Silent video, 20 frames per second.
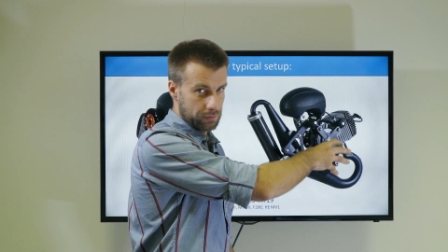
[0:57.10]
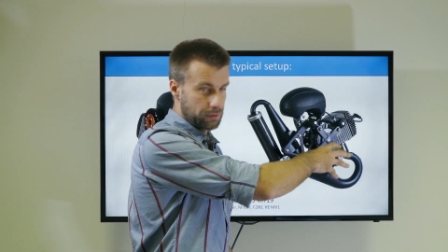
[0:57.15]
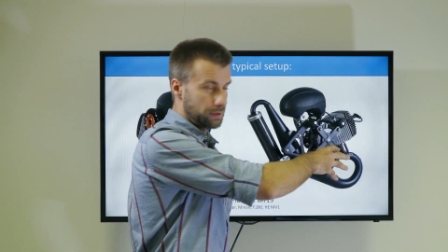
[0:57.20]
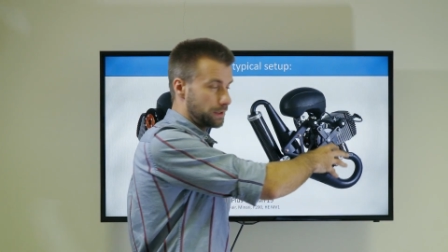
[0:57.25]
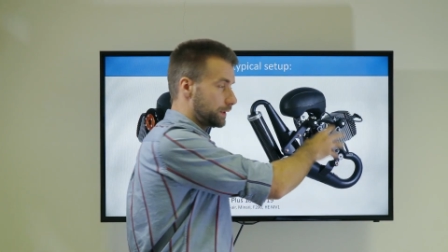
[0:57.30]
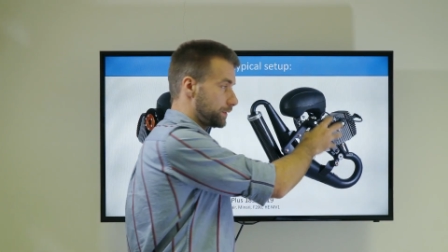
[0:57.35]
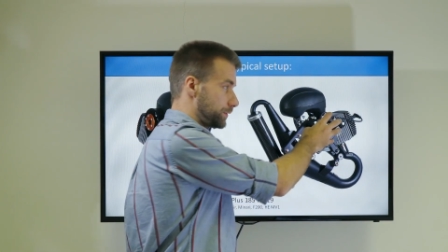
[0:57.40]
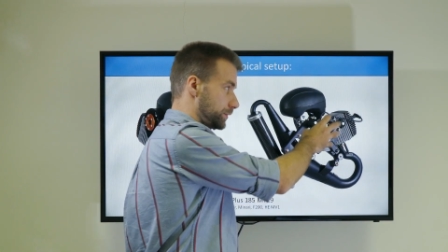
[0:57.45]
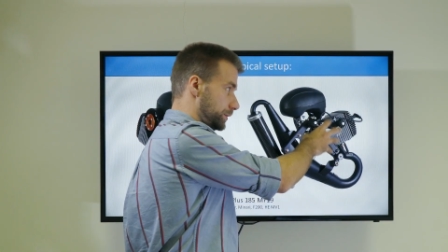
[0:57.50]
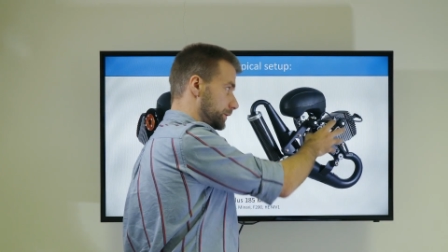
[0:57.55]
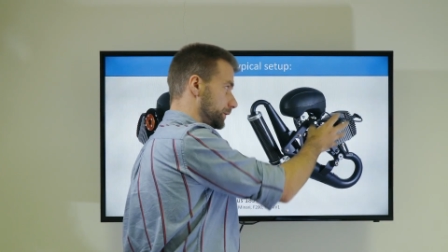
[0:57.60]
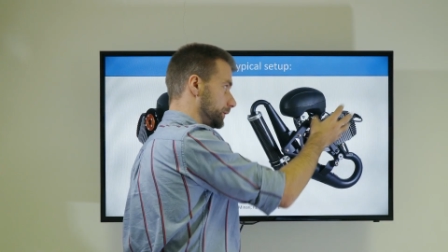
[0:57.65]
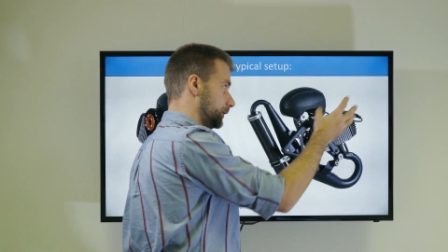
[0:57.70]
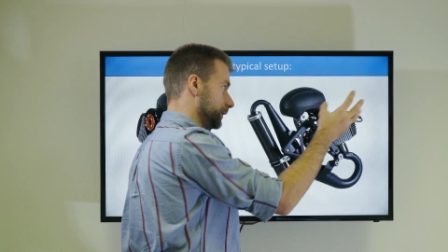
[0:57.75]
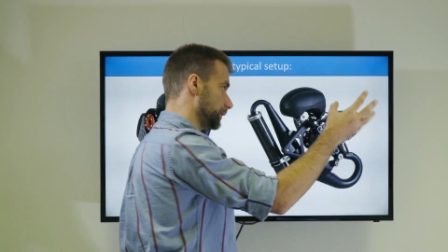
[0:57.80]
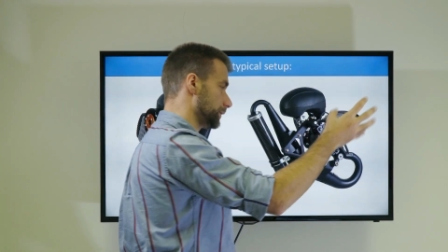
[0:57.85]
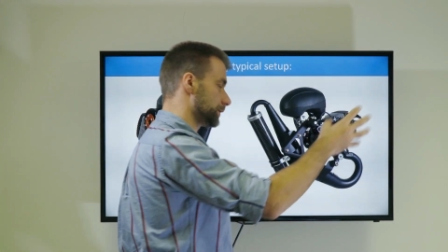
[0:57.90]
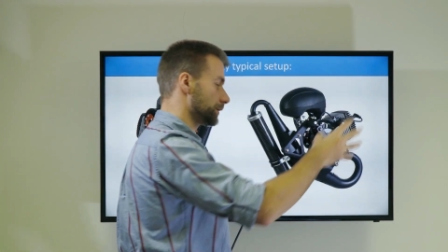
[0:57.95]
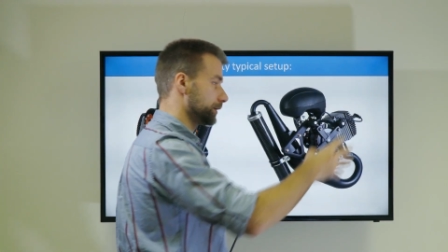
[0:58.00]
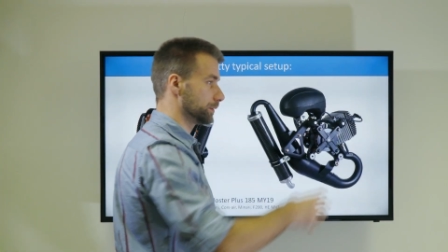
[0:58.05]
the engine
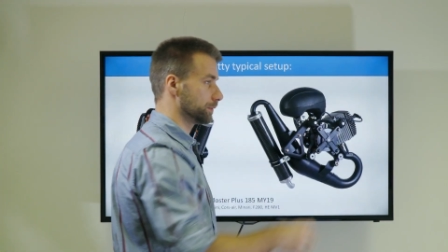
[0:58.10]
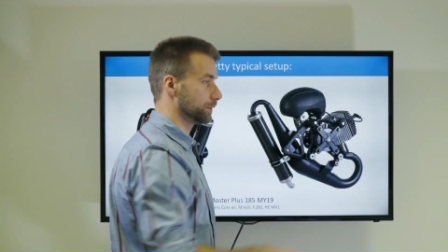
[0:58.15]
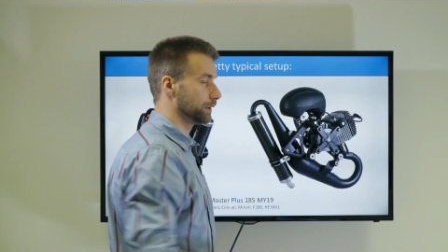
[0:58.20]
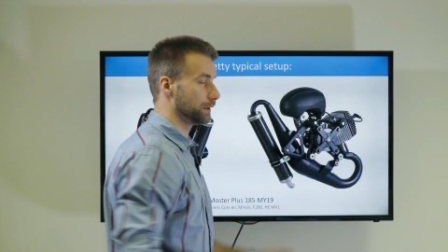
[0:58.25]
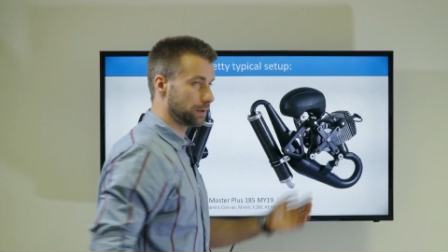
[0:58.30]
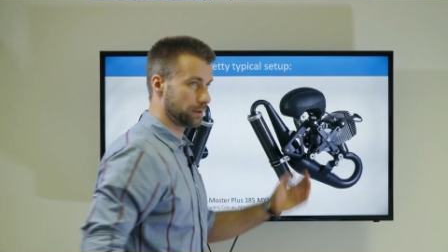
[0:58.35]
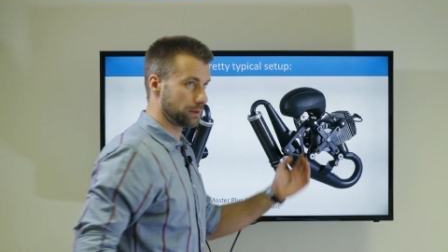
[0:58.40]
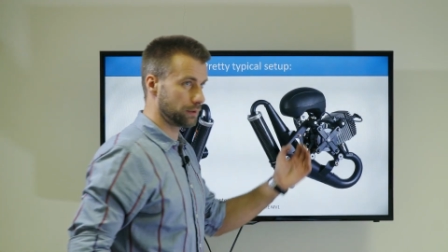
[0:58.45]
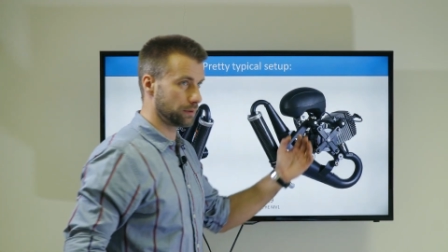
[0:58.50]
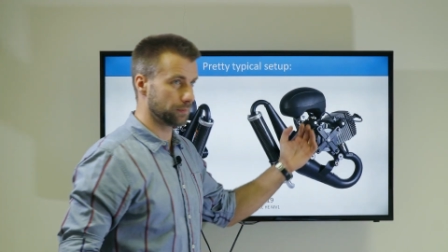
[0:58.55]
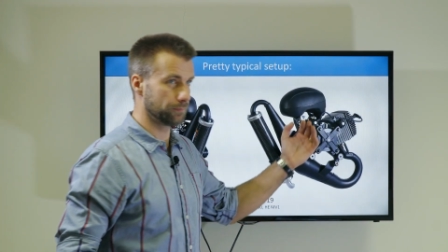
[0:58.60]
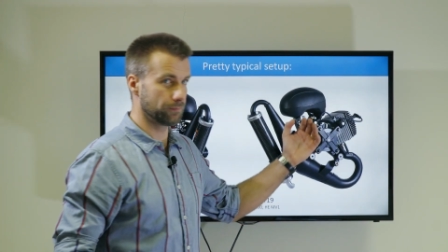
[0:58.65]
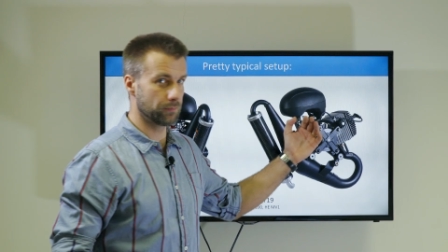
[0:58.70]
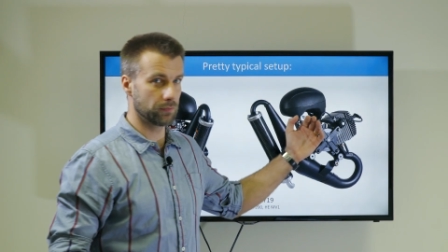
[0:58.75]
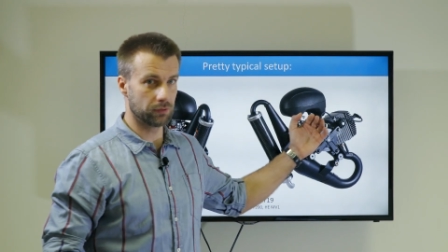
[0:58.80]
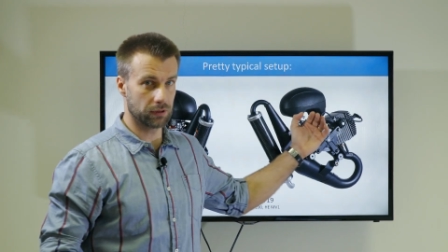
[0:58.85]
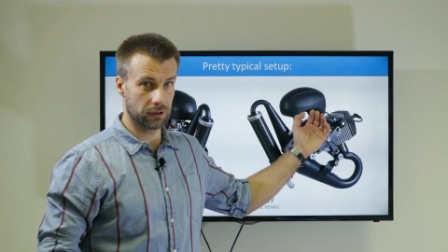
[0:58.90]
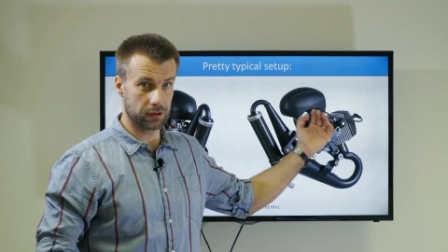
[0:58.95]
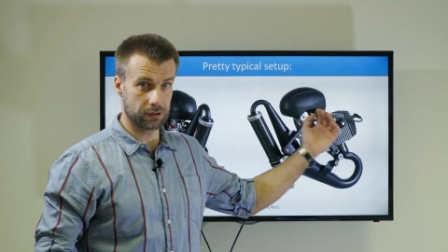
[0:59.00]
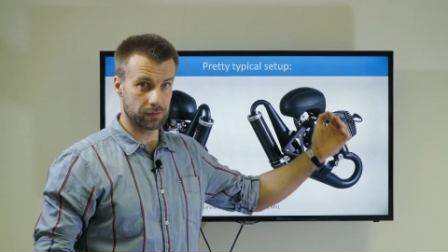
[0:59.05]
in, term, in
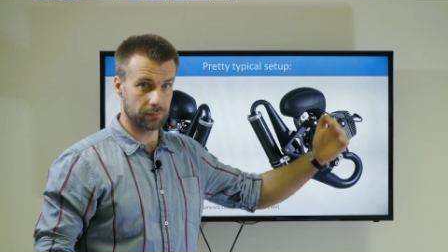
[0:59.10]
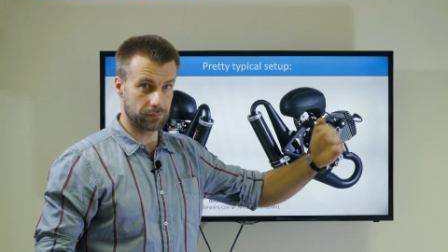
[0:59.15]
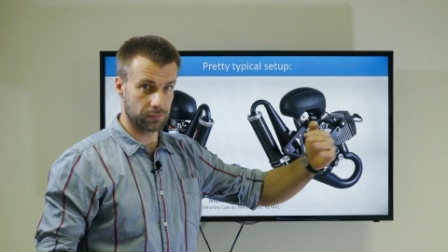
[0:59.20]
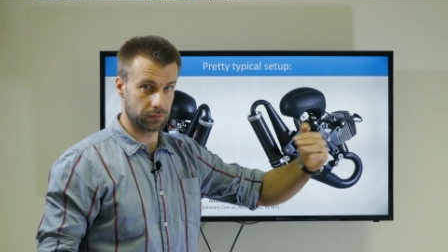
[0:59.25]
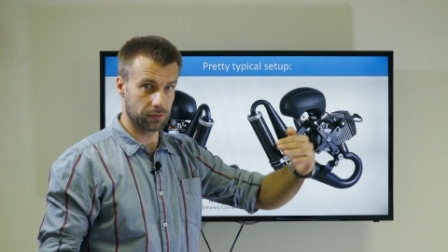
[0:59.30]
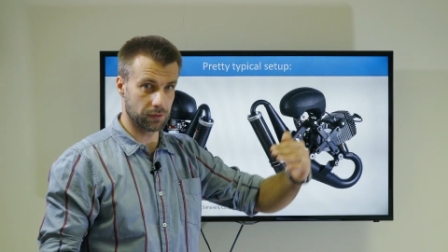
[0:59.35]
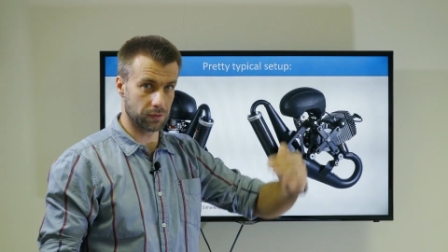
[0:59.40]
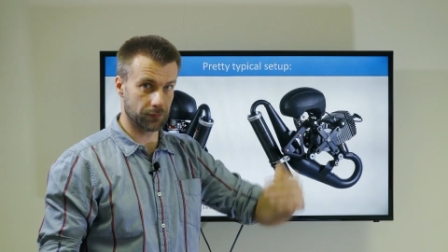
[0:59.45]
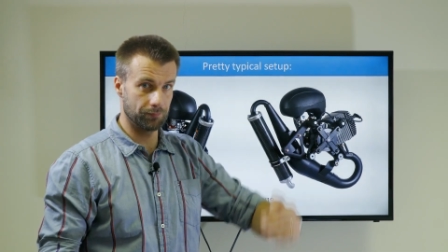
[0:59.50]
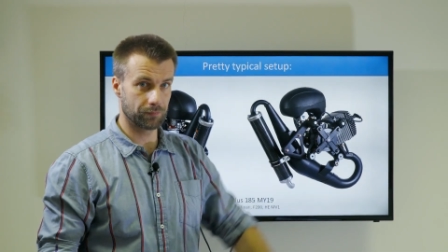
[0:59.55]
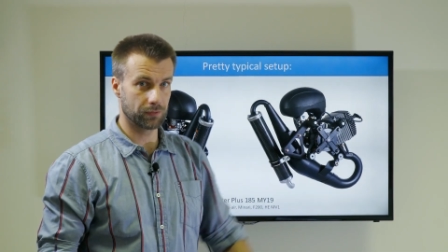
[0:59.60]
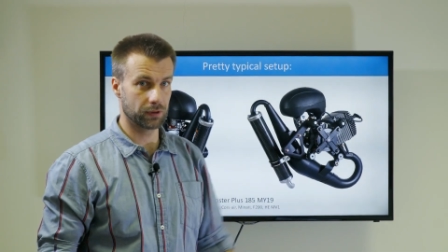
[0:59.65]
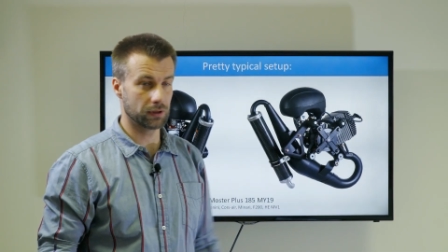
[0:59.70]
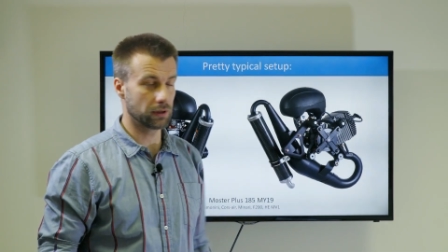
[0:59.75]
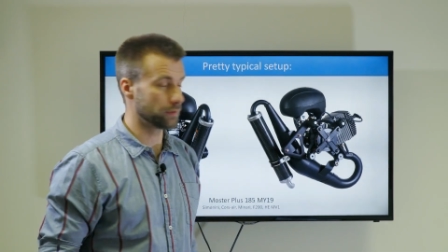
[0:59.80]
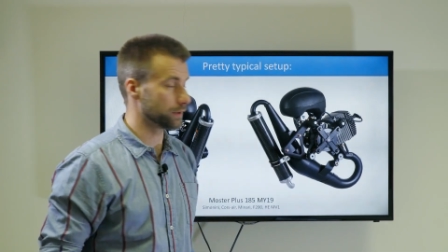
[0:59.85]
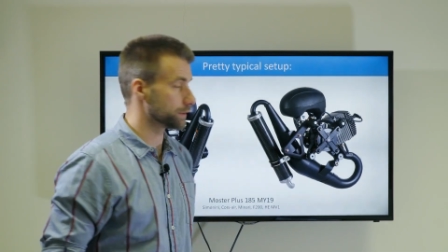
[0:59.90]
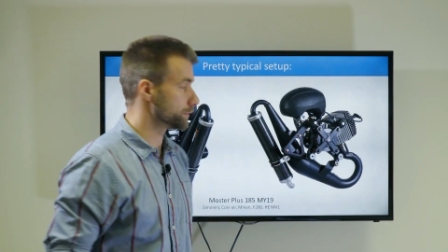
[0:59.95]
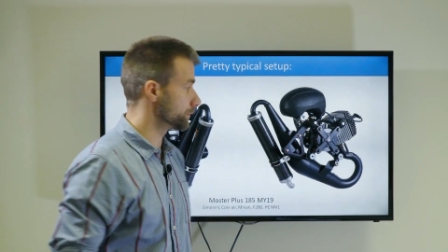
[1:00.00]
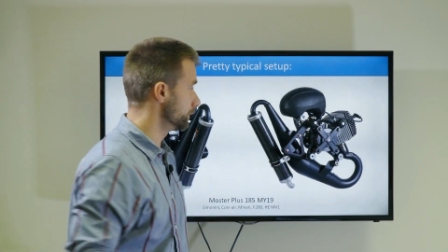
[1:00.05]
relative to the
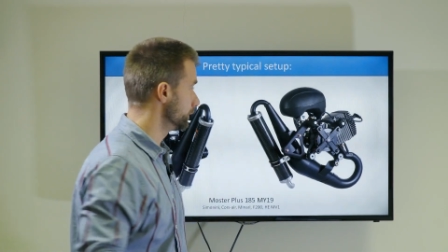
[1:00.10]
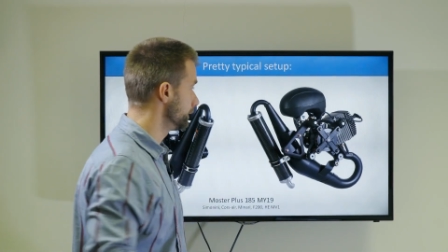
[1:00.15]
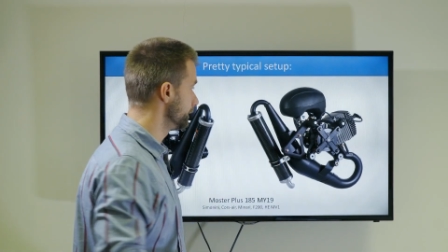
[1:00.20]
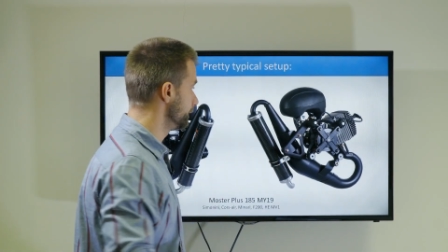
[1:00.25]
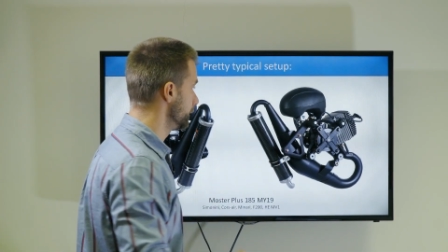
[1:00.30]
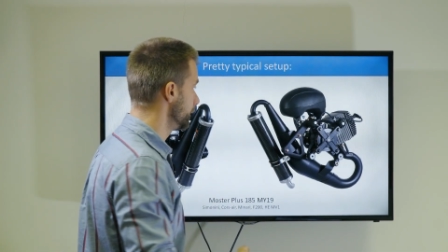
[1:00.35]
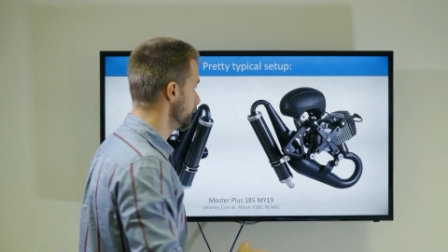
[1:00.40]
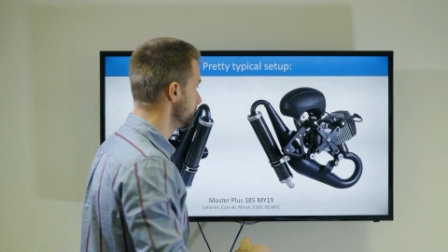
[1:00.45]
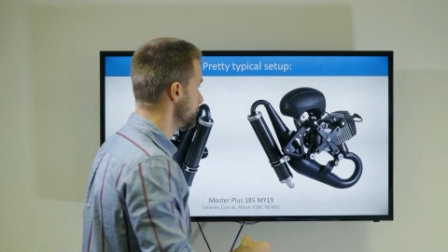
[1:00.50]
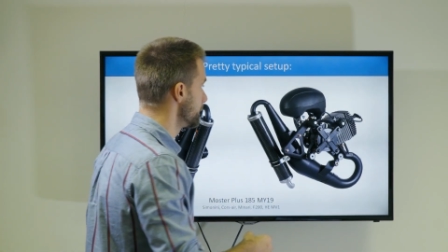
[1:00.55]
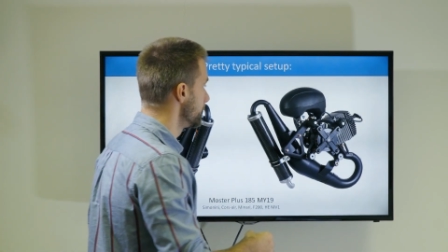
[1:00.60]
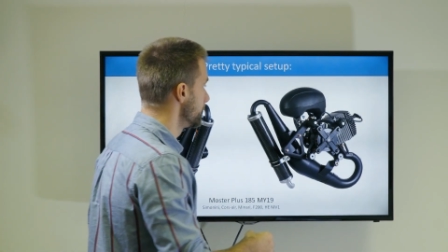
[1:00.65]
direction of flight.